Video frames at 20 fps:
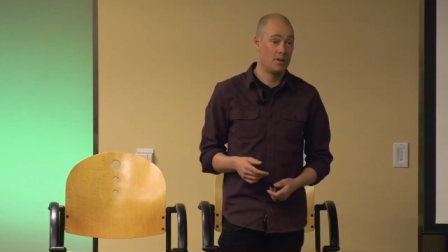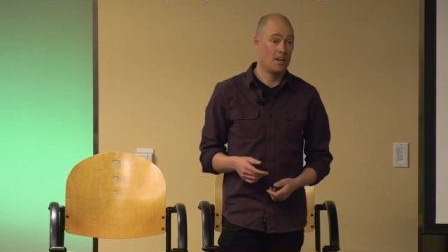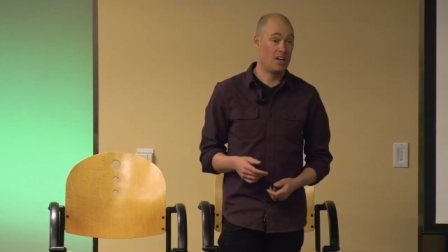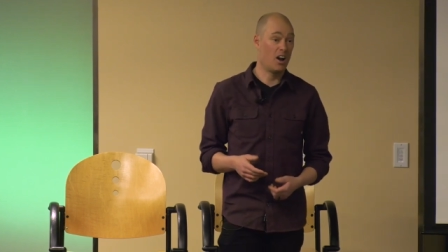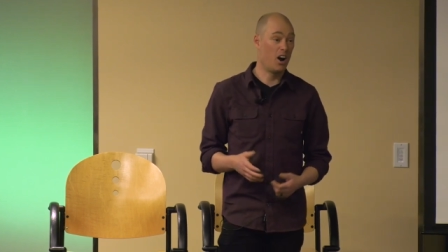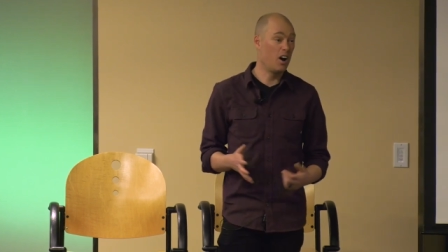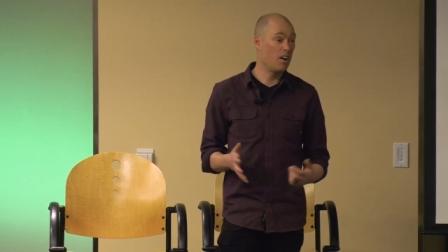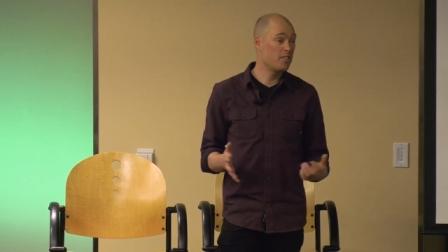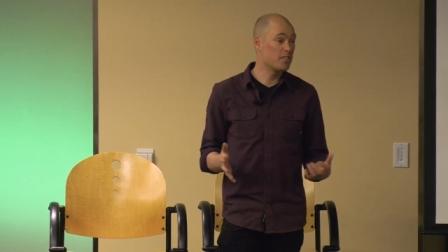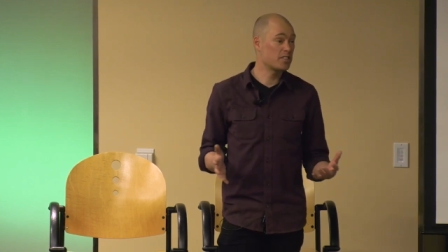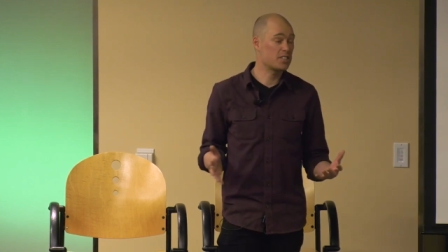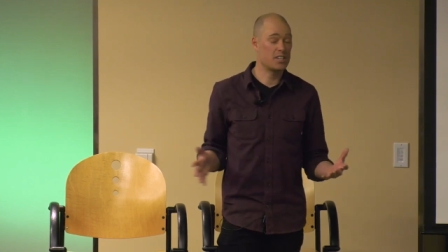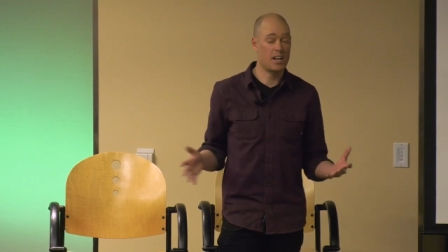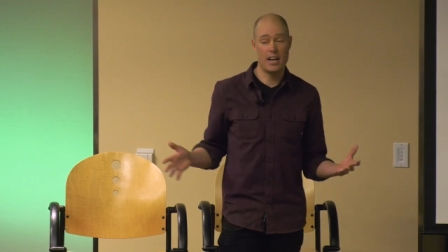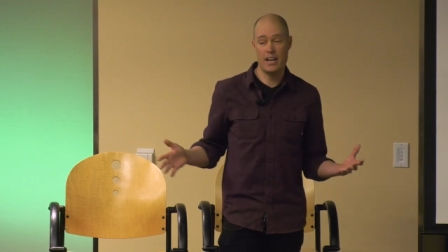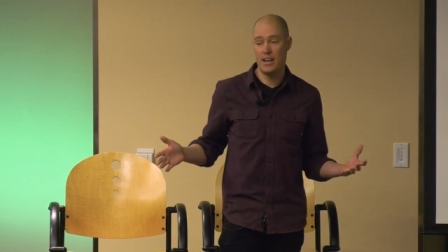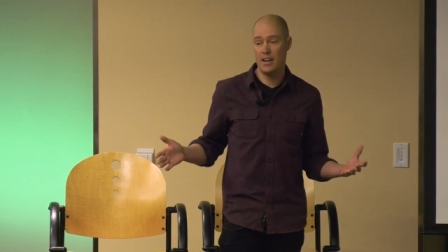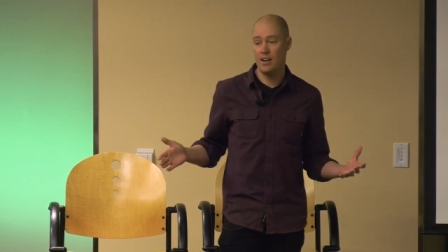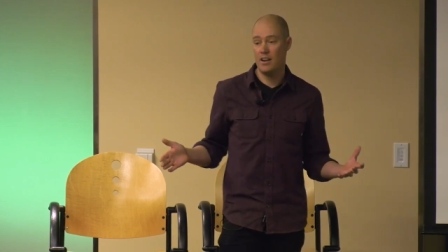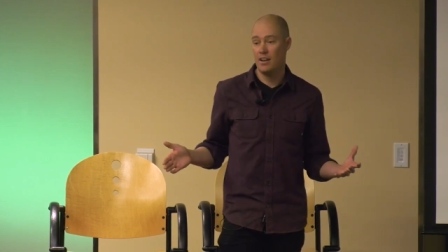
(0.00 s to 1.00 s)
And all of a
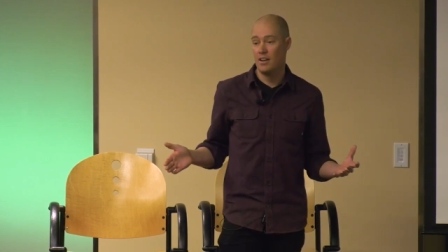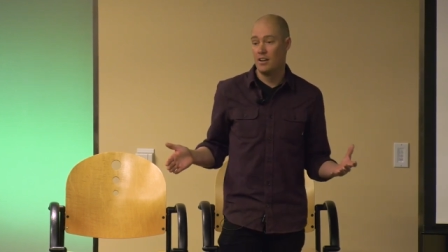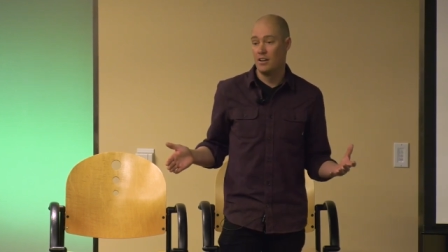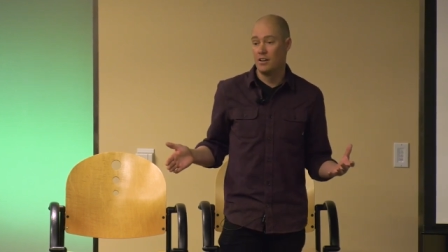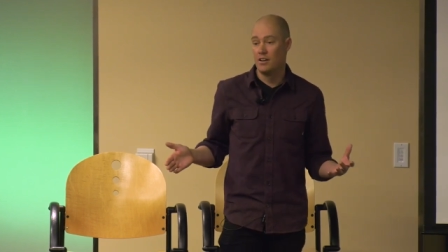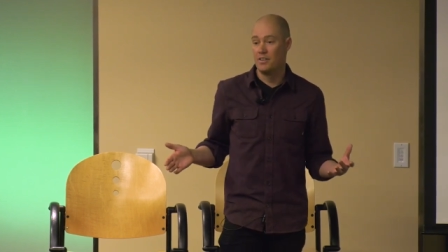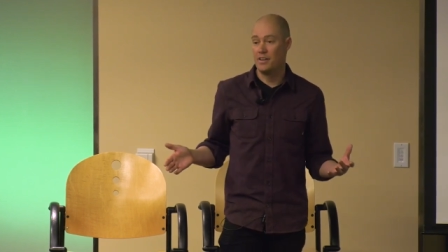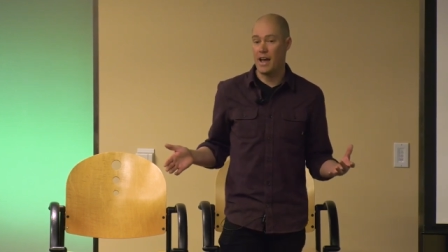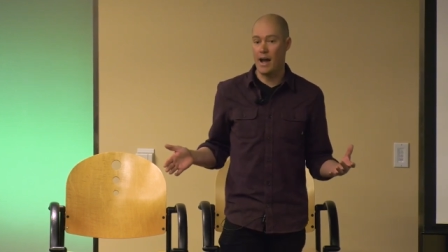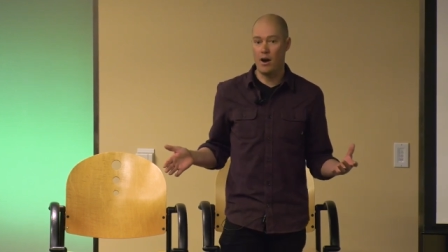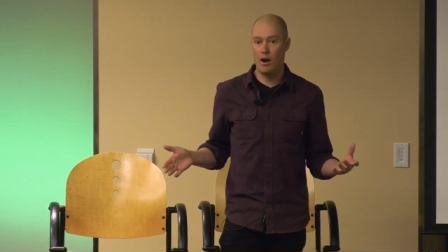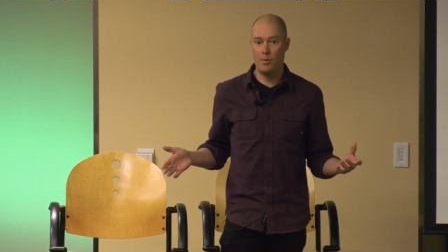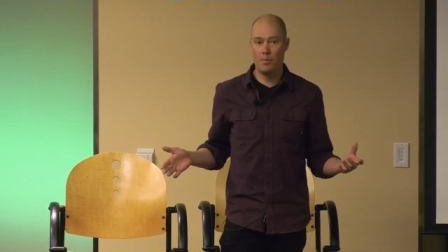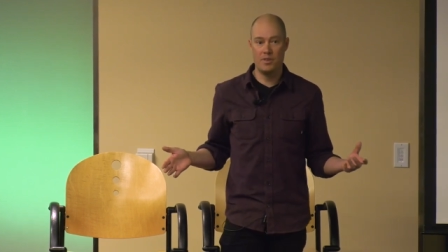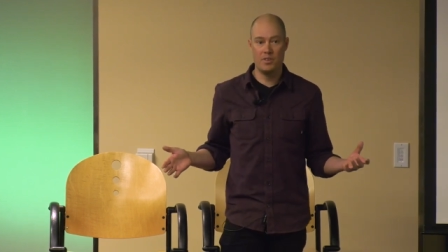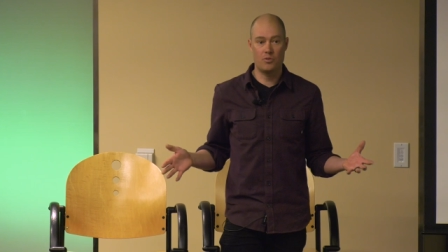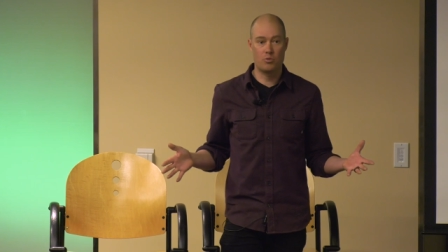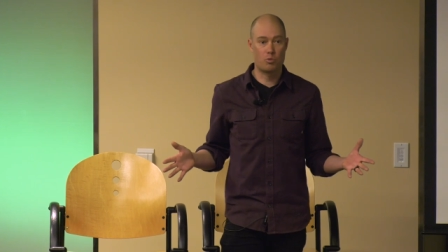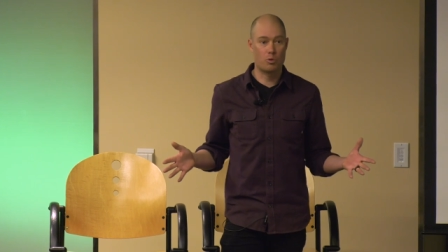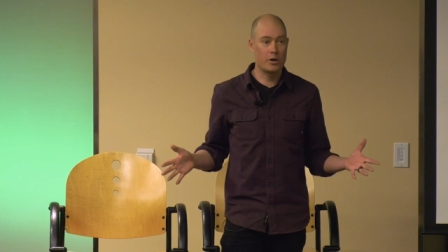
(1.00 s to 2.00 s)
sudden, now I'm
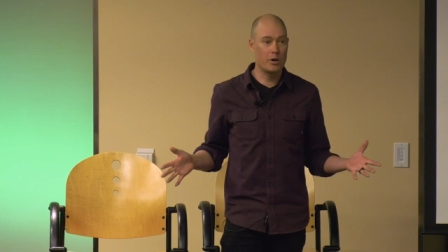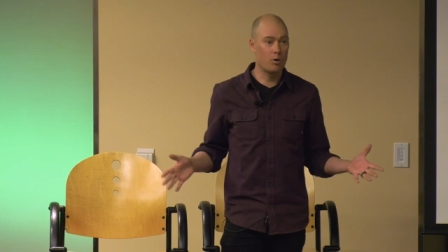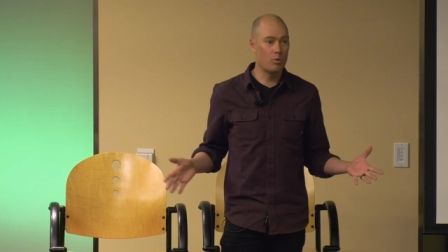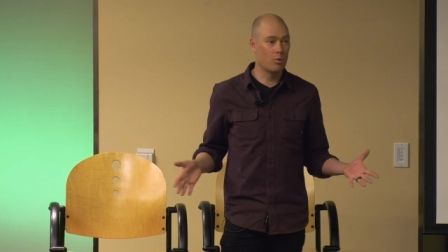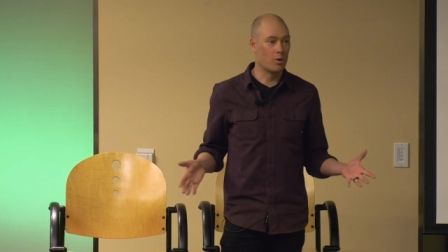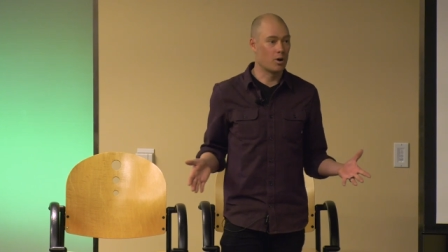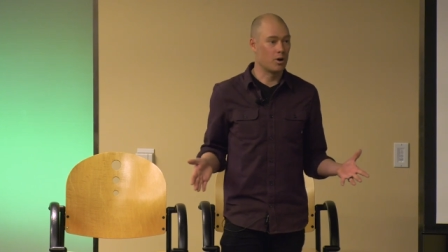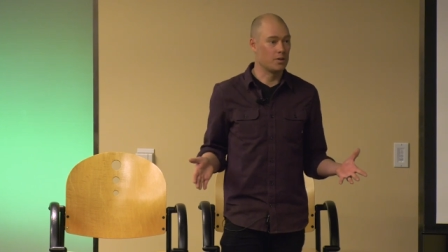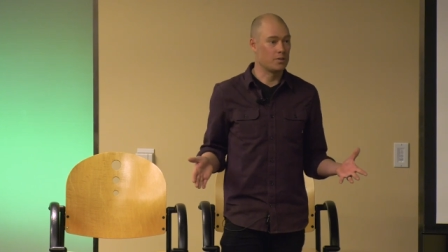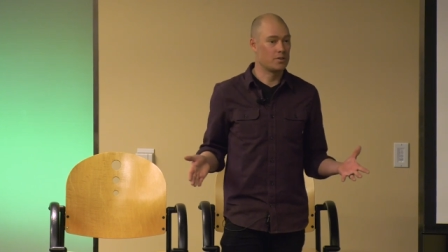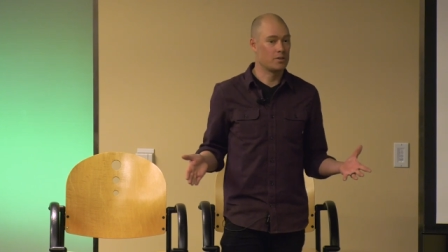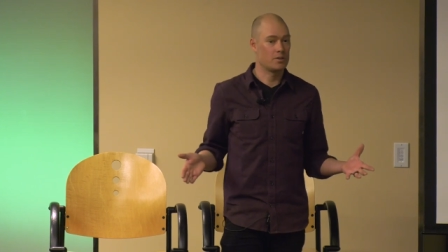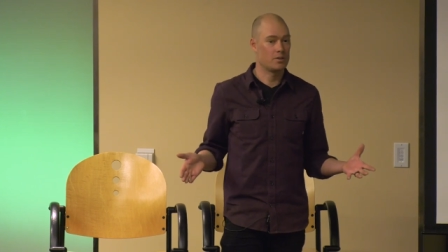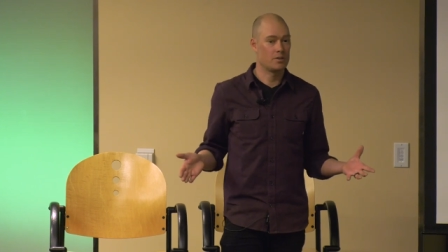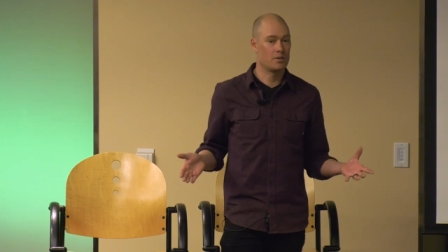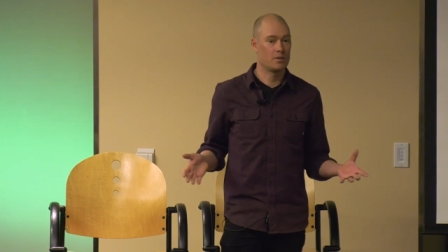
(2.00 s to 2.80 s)
in the real world.